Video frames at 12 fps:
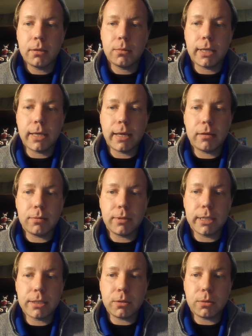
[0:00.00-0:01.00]
We can't
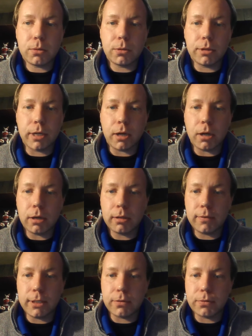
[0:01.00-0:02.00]
risk ordering all
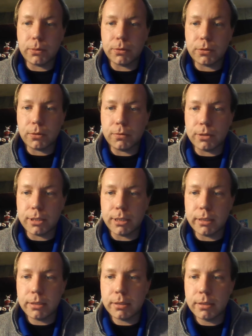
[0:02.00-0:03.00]
of these phones
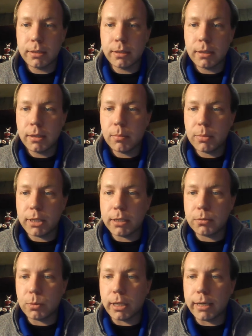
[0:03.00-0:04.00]
overseas
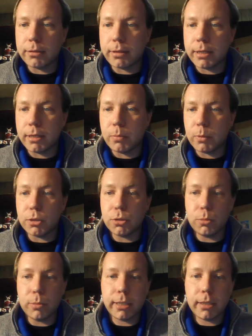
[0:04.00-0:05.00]
because we'll either end up with
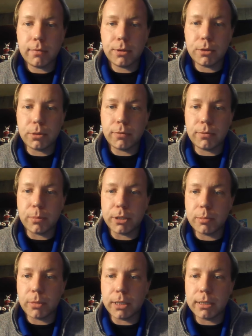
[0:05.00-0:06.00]
too many inventory for
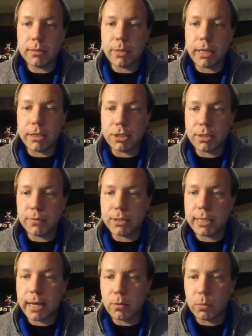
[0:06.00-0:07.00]
month-to-month demand shifts
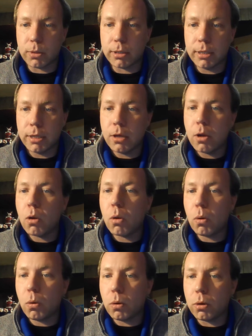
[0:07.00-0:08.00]
downward
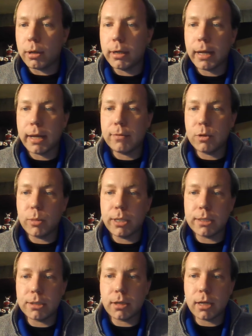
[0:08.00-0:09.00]
or have too many
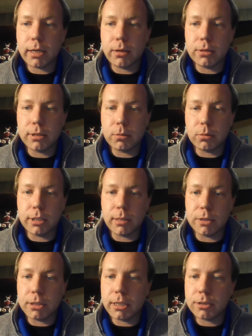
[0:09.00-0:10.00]
stockouts that will
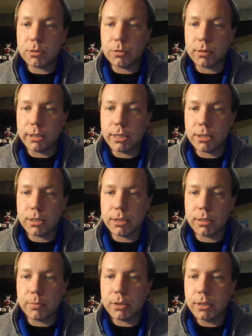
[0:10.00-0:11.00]
damage customer
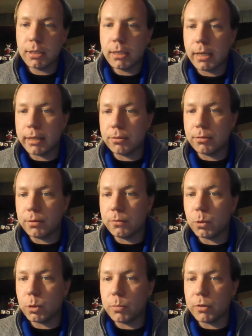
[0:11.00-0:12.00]
relationships, either in the
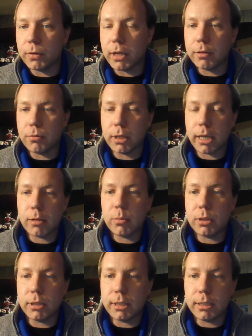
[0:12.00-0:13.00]
form of
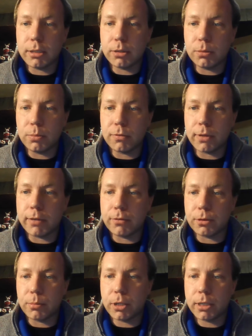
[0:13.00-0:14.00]
unreliability to provide
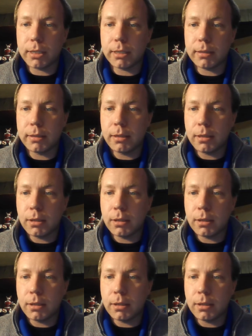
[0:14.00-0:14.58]
for the market,